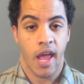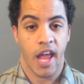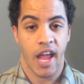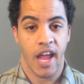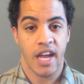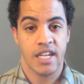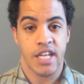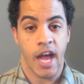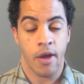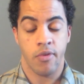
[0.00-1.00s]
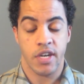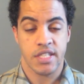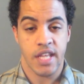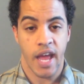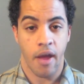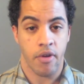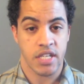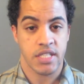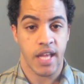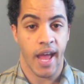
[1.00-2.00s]
And I will say, I
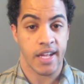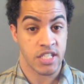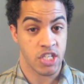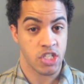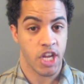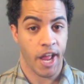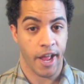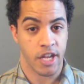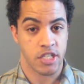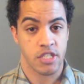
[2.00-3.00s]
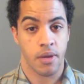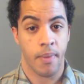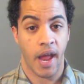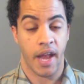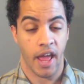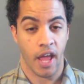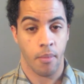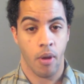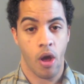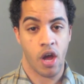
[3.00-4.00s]
want to say I did change my
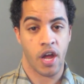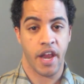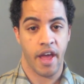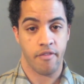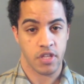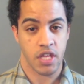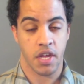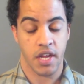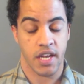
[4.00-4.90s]
name on everything.